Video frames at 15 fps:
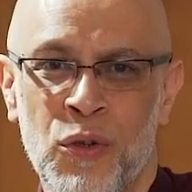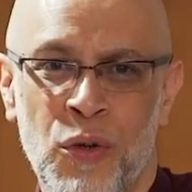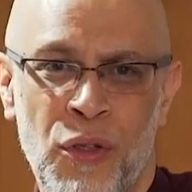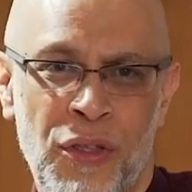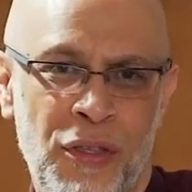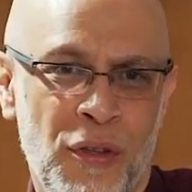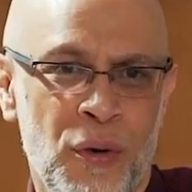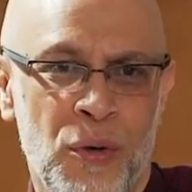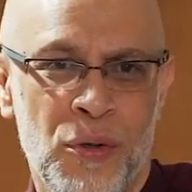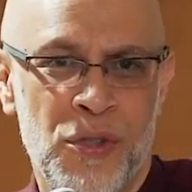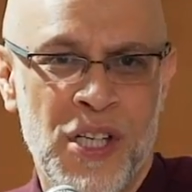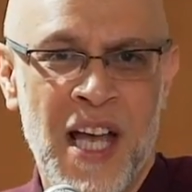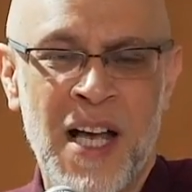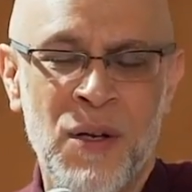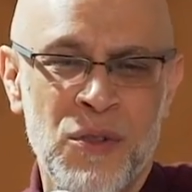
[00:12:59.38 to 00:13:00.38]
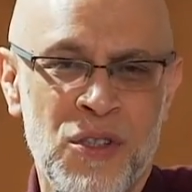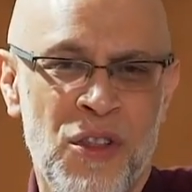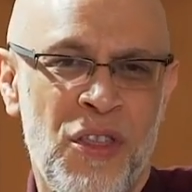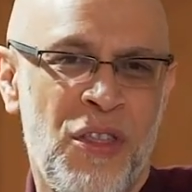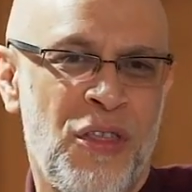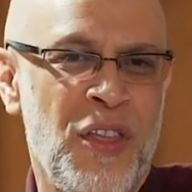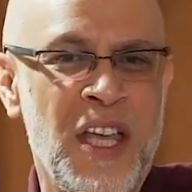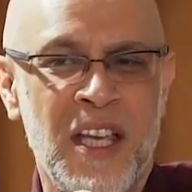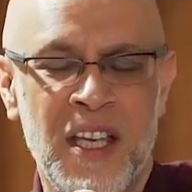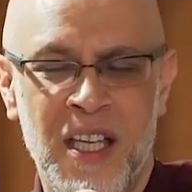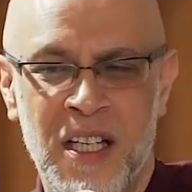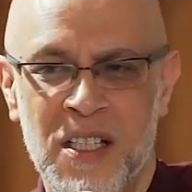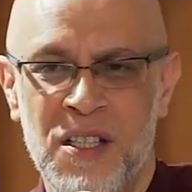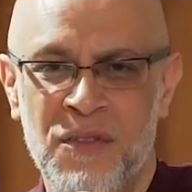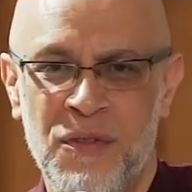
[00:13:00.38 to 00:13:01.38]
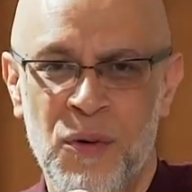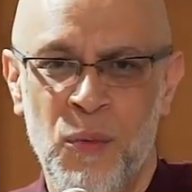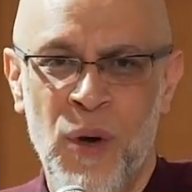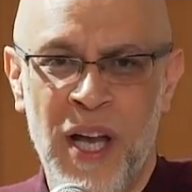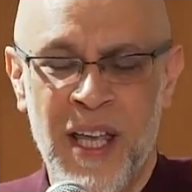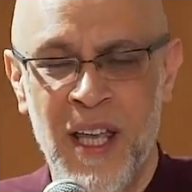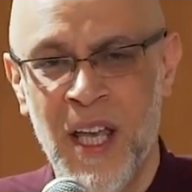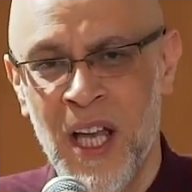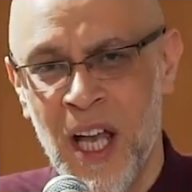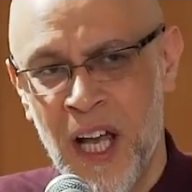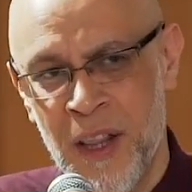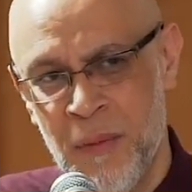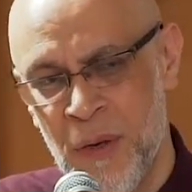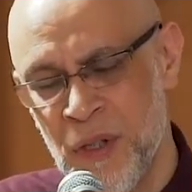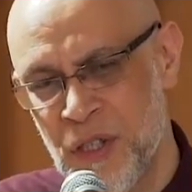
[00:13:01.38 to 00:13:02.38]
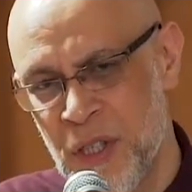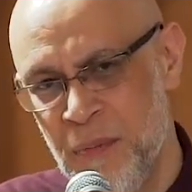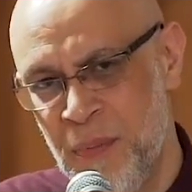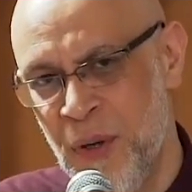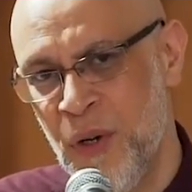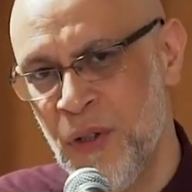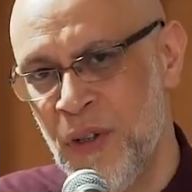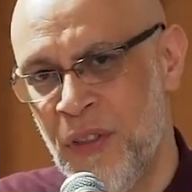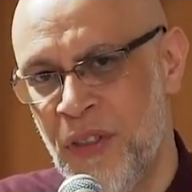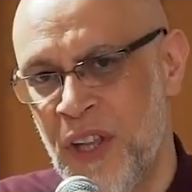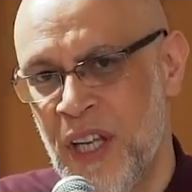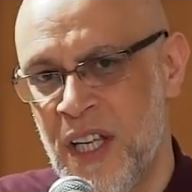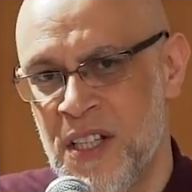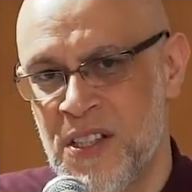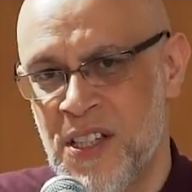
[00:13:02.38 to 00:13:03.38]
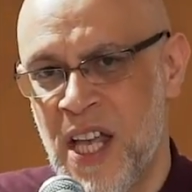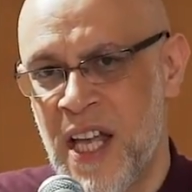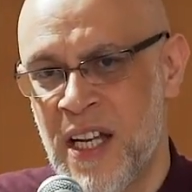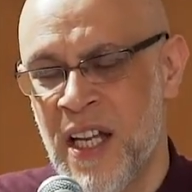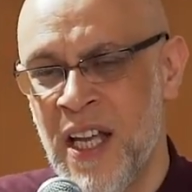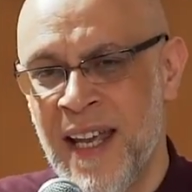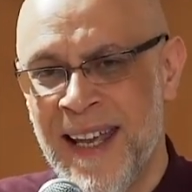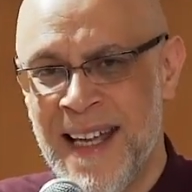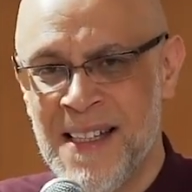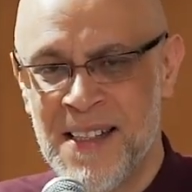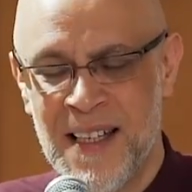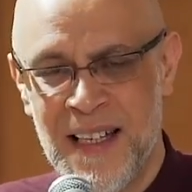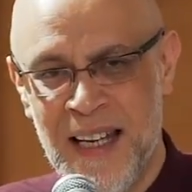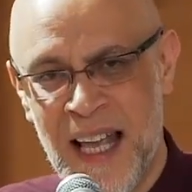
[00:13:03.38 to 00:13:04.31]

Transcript: your thoughts, how to think in a different way. And the most important thing he said is that